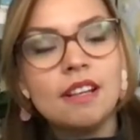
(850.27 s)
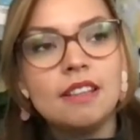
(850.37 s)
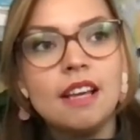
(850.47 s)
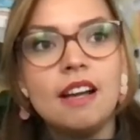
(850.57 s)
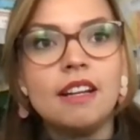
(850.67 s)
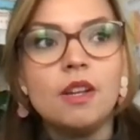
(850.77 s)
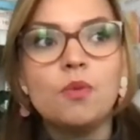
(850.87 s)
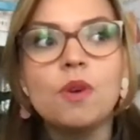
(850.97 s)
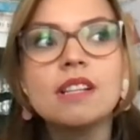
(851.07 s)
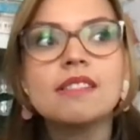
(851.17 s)
that
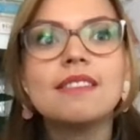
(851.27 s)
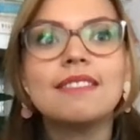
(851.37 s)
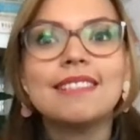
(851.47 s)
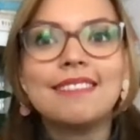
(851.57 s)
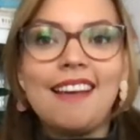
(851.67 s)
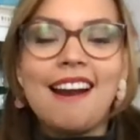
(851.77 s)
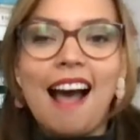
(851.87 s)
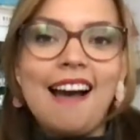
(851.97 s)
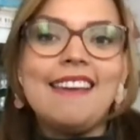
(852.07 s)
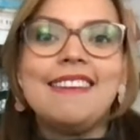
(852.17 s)
it wasn't that
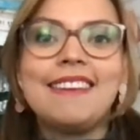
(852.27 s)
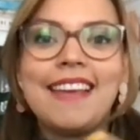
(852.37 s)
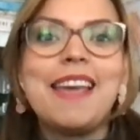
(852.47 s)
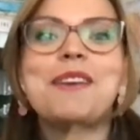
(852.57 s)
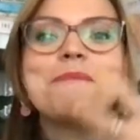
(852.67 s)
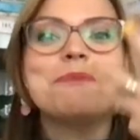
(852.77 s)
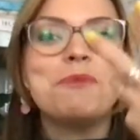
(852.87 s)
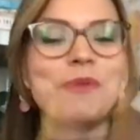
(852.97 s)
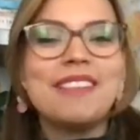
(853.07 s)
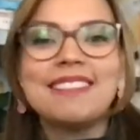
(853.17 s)
I
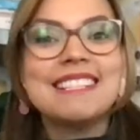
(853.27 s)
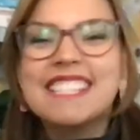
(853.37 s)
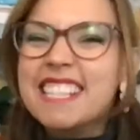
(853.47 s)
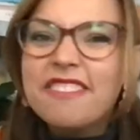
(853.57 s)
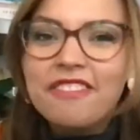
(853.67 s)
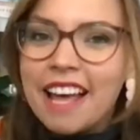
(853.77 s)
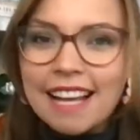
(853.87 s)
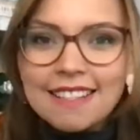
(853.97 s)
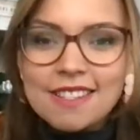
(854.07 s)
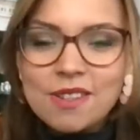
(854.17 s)
came with a
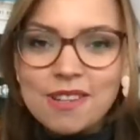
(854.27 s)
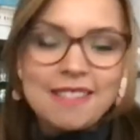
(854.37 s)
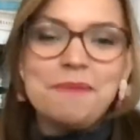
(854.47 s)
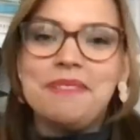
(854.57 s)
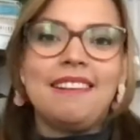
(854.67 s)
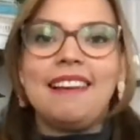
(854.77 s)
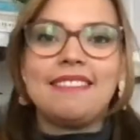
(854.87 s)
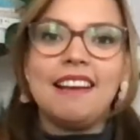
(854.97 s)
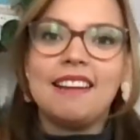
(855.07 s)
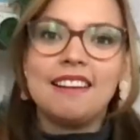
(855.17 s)
defect or something
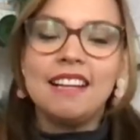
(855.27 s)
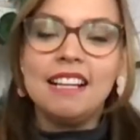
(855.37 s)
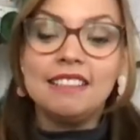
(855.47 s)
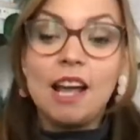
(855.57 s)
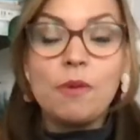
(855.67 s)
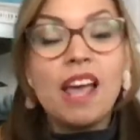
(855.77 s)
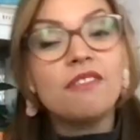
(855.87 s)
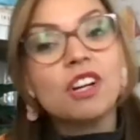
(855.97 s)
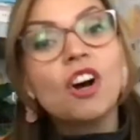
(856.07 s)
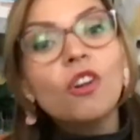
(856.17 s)
like that, that we
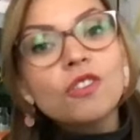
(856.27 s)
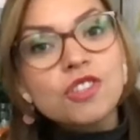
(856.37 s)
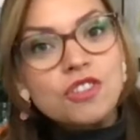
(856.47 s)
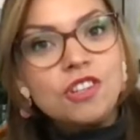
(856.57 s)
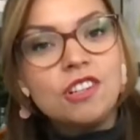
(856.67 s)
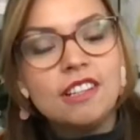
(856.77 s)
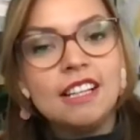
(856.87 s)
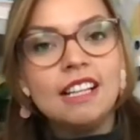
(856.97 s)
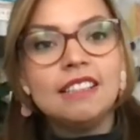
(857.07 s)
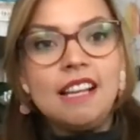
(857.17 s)
have a culture
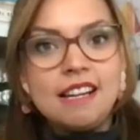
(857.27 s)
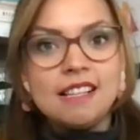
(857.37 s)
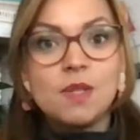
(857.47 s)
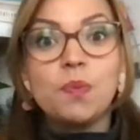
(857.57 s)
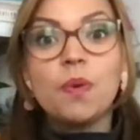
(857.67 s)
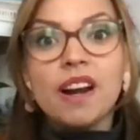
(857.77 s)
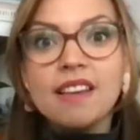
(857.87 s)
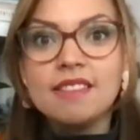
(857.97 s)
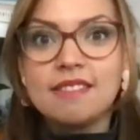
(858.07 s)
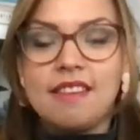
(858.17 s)
that is
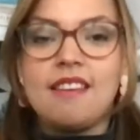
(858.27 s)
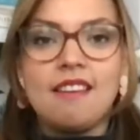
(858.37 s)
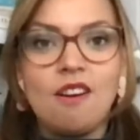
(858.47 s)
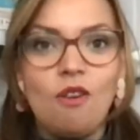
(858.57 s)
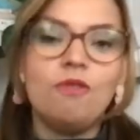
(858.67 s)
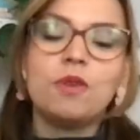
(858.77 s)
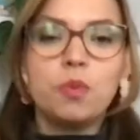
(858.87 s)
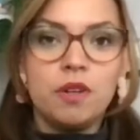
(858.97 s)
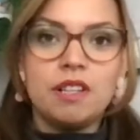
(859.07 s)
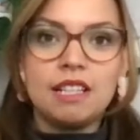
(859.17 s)
praising
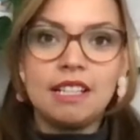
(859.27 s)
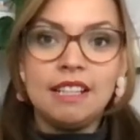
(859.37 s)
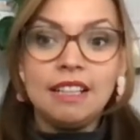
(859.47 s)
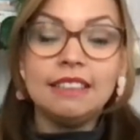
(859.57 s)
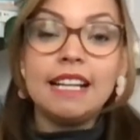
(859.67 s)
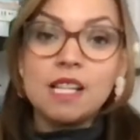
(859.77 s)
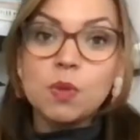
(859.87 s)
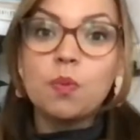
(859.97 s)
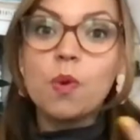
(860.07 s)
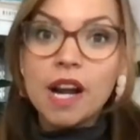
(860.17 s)
overwork, that is
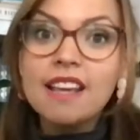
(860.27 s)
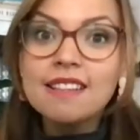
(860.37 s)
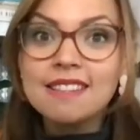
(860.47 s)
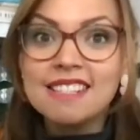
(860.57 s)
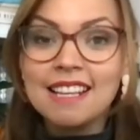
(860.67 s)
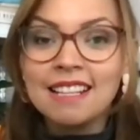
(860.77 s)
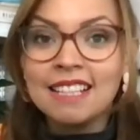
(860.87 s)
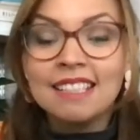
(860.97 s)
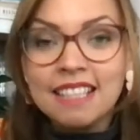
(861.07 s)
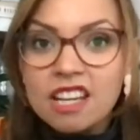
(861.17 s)
praising
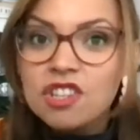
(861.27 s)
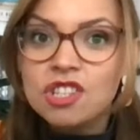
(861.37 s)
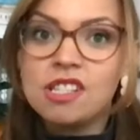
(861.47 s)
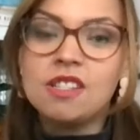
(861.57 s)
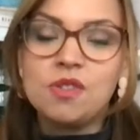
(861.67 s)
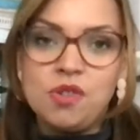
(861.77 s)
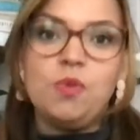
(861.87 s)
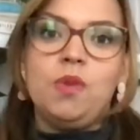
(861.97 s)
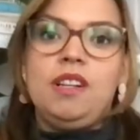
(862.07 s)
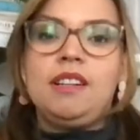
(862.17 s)
addiction to
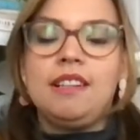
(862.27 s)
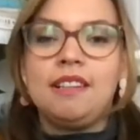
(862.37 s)
work.